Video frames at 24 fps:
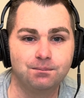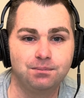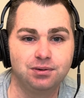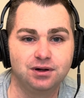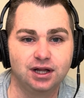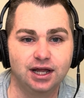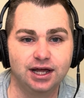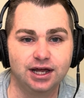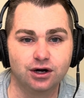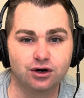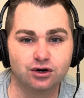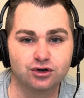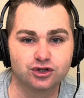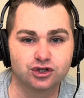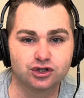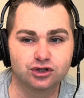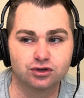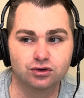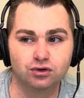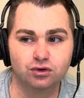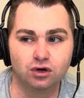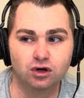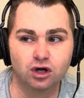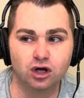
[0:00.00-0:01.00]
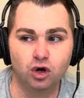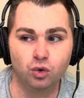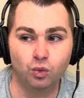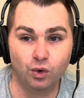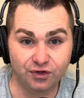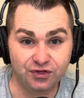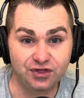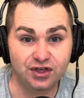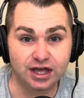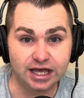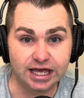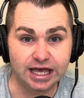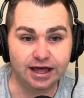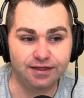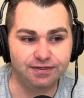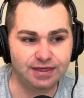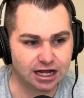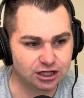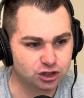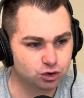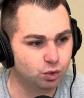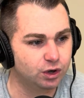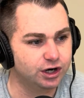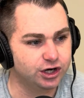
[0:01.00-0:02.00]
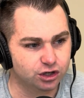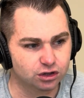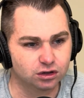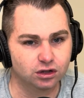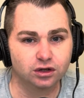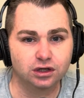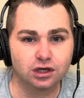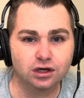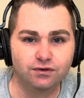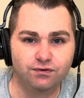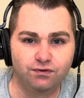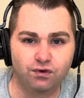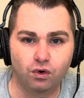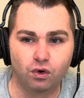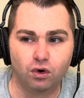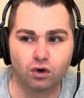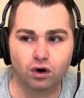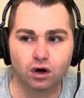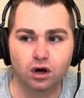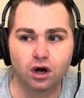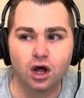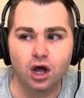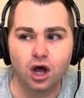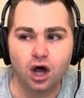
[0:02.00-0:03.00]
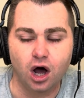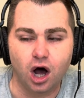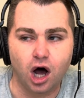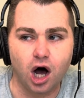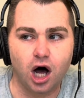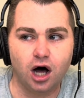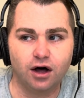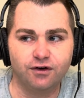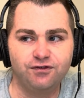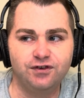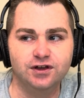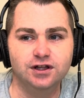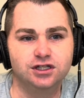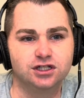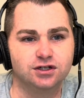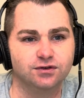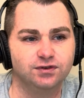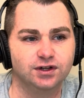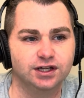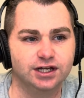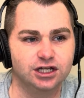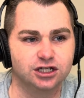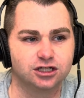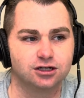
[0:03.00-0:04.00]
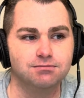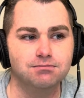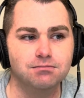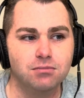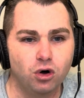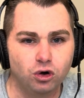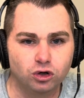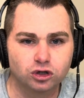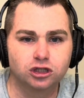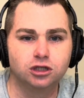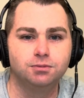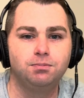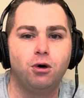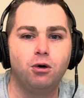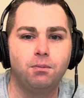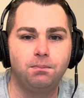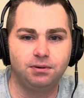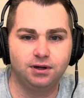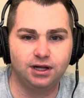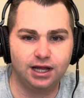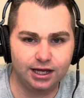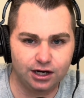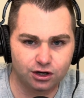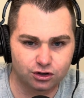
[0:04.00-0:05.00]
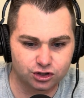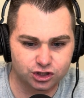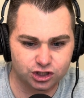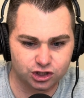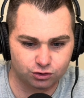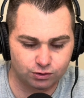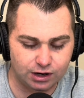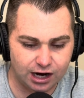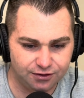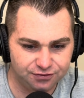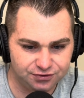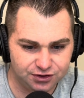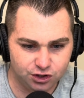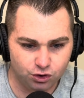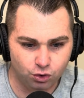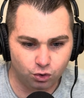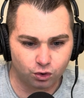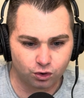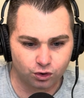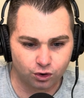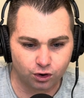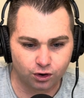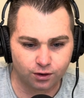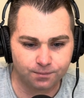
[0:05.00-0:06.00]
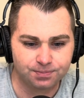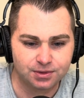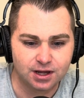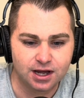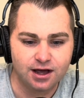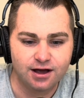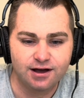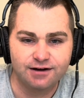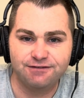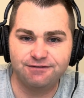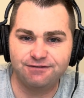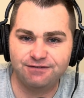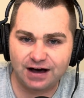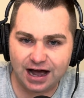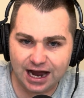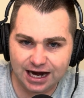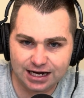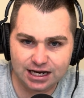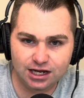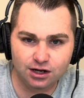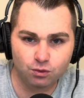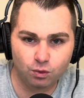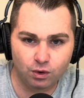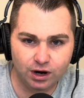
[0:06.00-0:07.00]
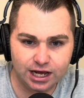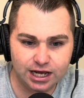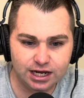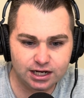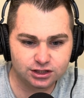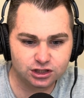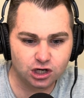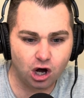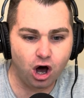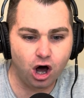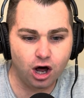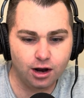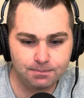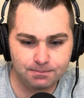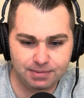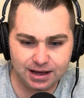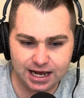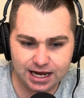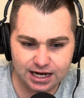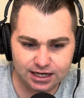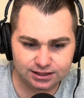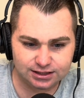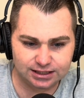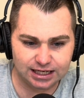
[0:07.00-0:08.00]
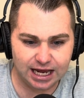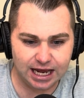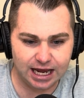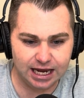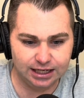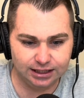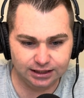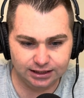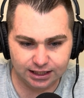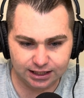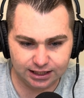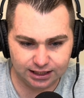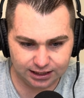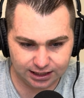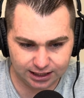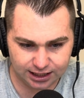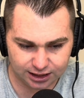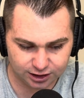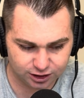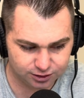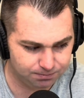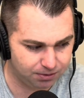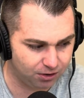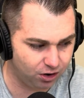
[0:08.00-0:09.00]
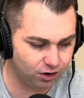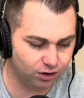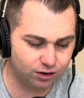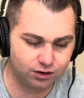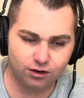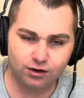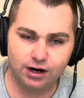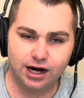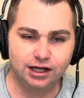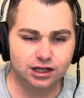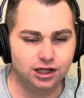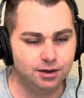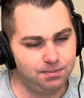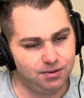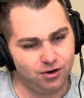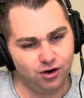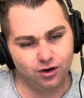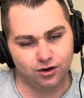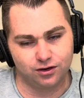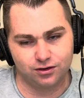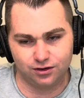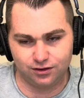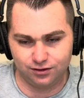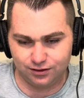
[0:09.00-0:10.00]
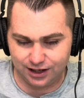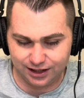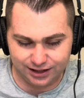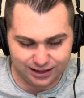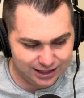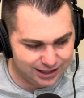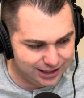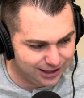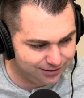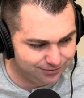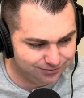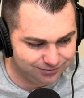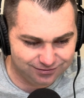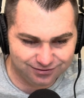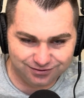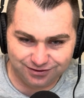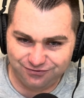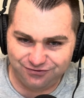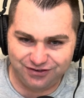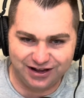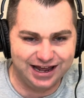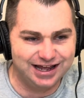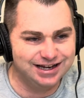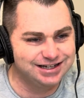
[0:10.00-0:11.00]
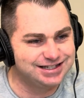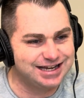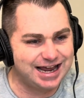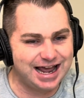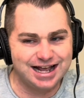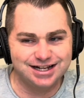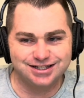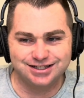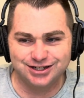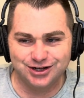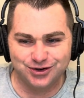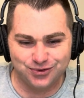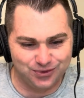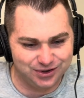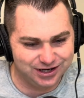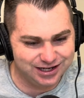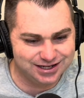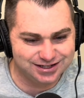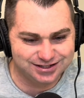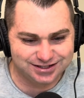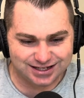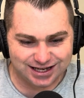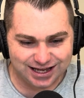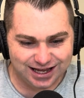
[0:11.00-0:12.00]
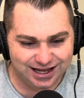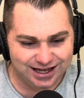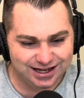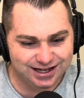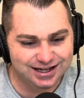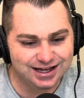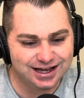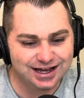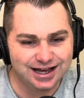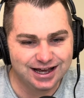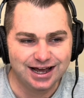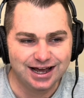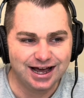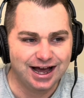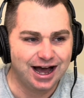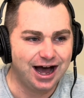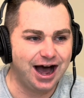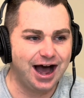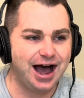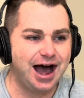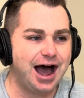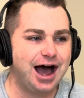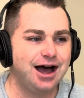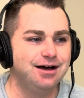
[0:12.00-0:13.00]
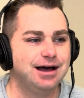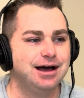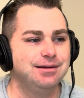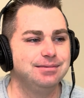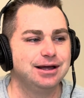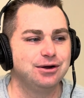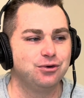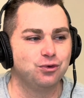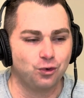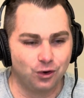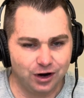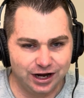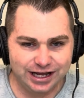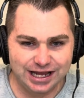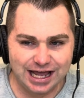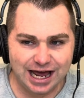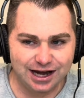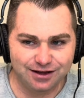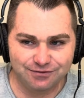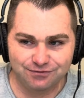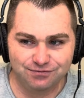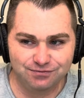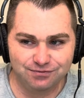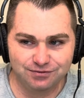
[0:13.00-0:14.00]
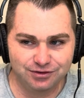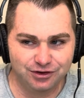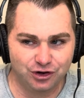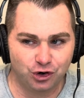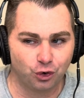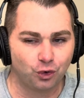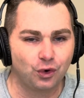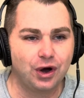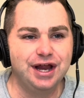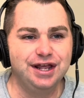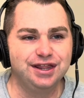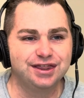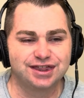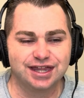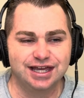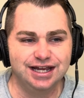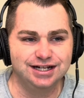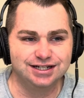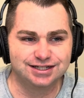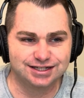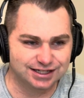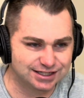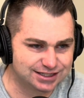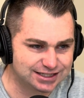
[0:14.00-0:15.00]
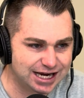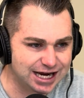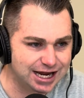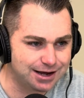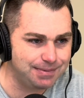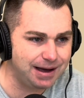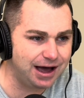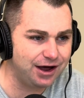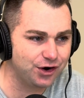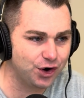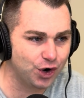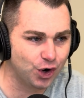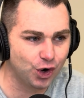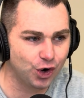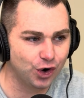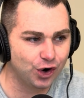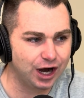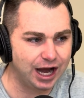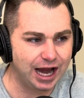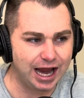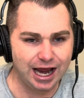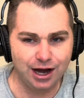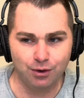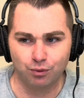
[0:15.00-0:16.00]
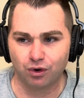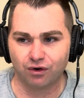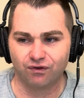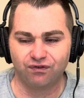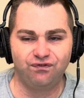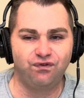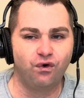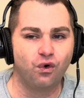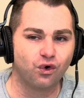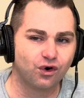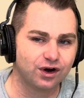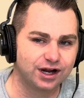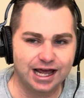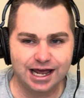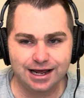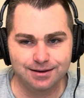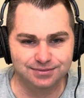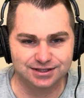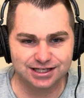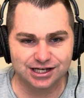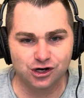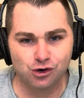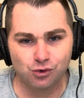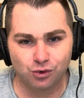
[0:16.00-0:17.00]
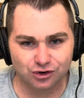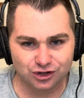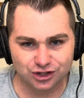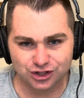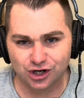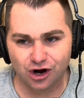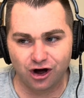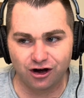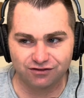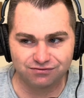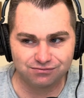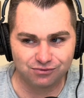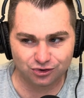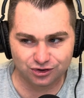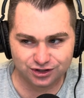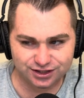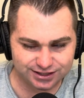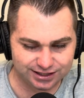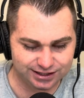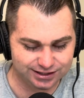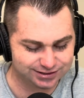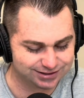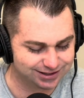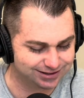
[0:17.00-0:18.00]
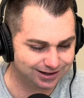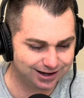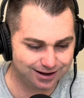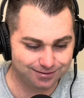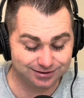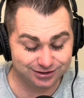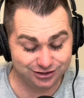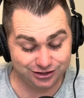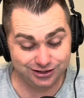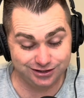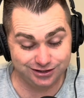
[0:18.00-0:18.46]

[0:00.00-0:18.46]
players with the hit. That's what you're looking for offensively, is multiple players throughout the order finding ways on base and getting hits. Ella Parker, again, fantastic. What do you say? I'm like running out of great things to say about her, and we're 4 games into her sophomore season. I mean,